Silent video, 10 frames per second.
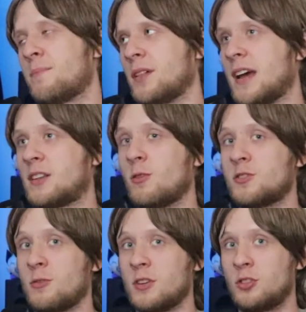But like Toy
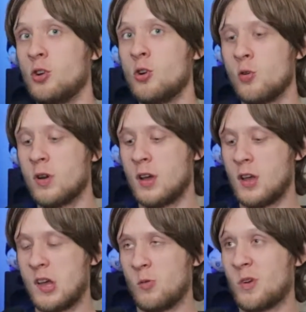Story 2,
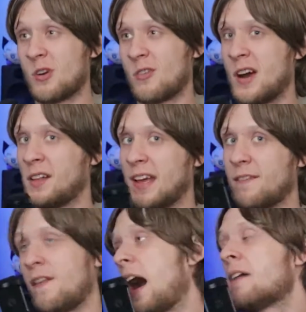we were around like
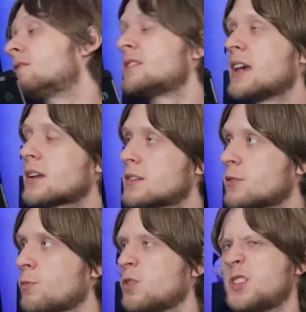5,
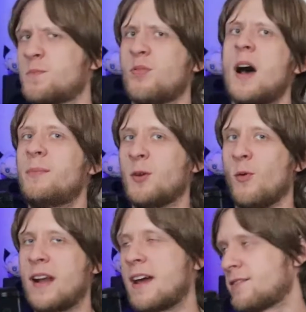6, which is probably
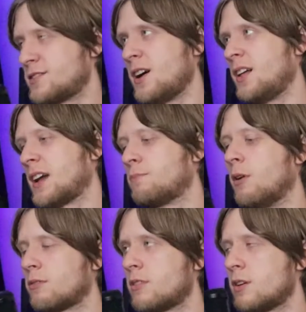when I saw like
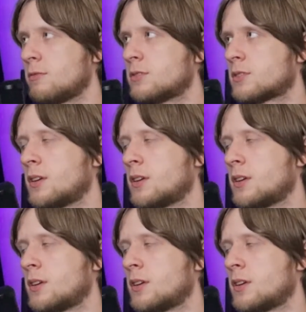both of those.